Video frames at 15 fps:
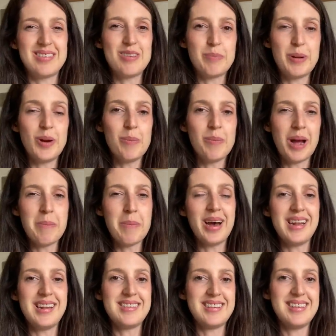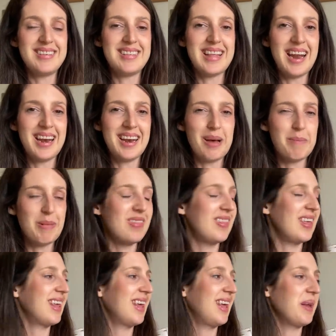So it's been on my mind since then, and I've been
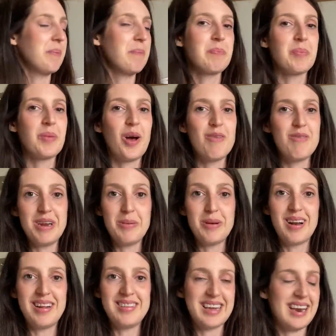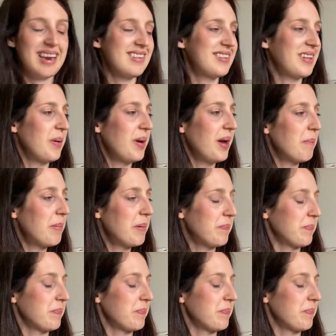thinking, I really would like to get it sewn up.